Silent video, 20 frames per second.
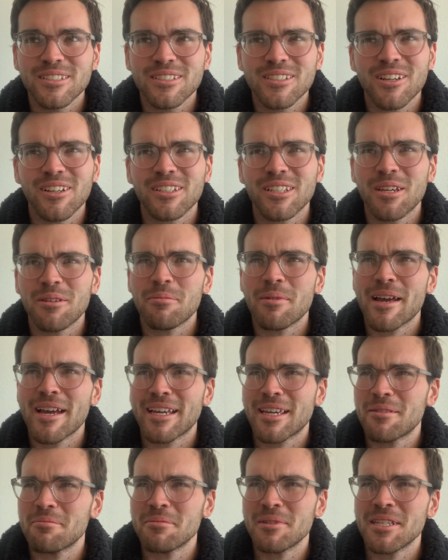talking back
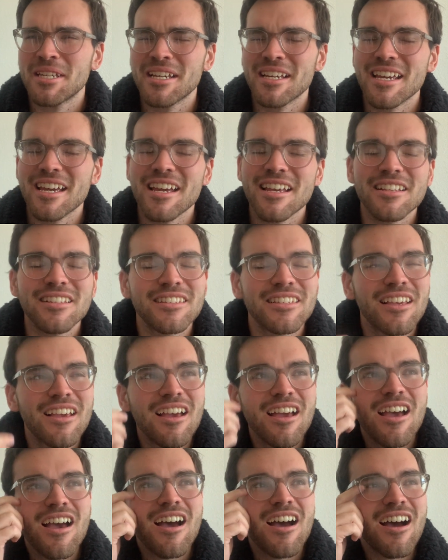at me, I guess.
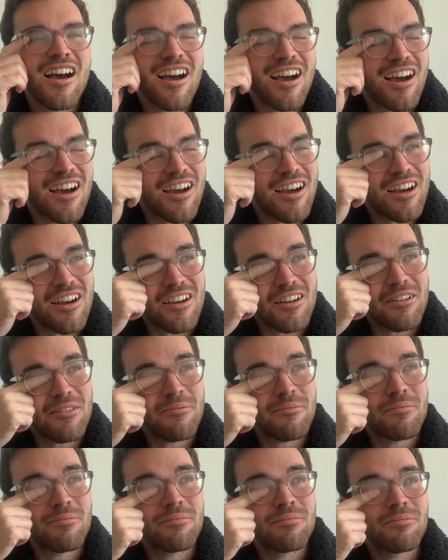
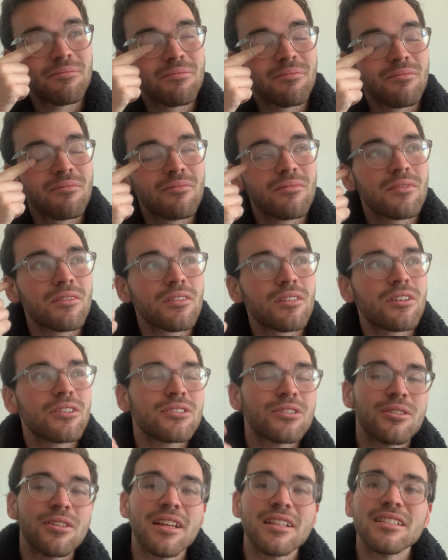
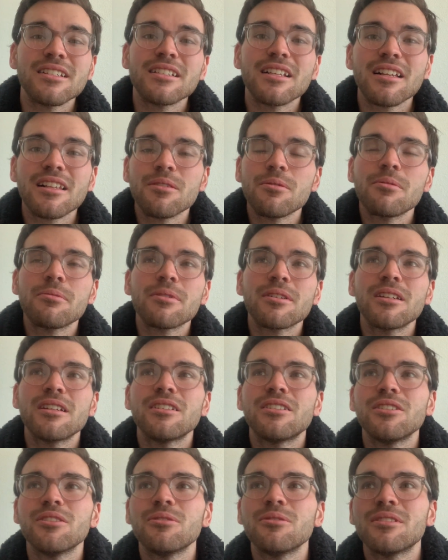So that's exactly what we're gonna
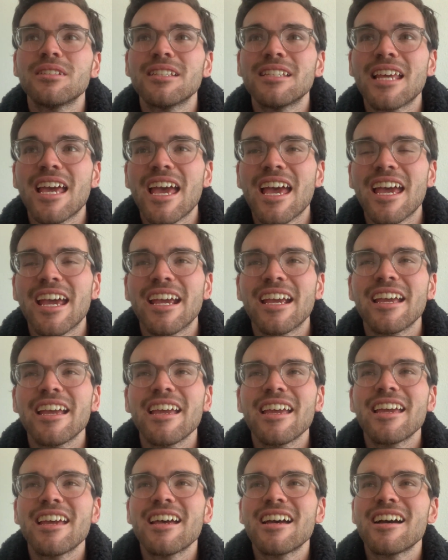do today.
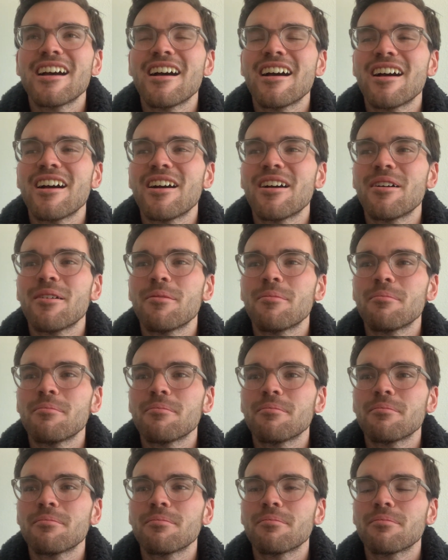And
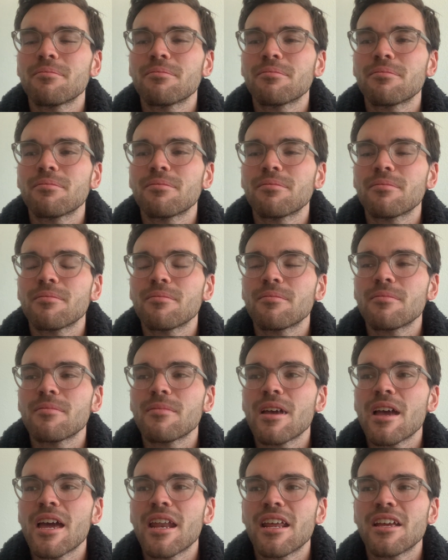
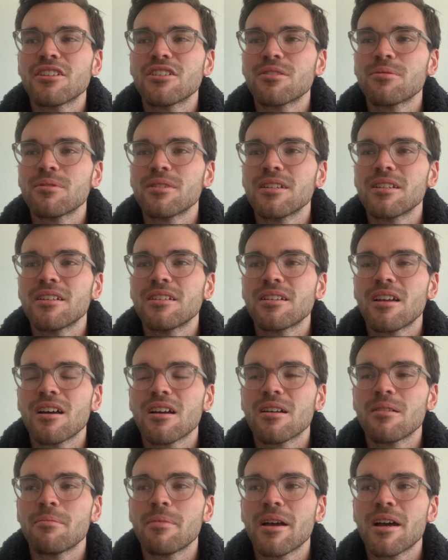I just wanted to talk
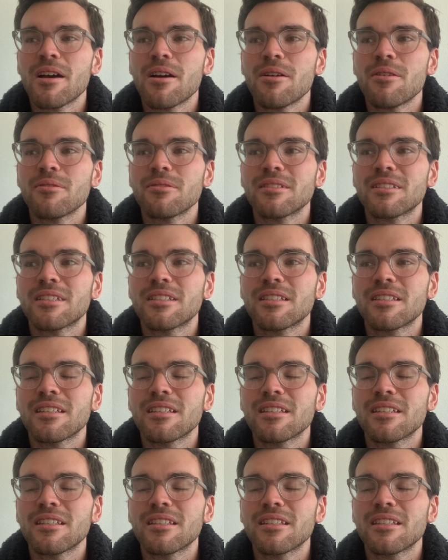about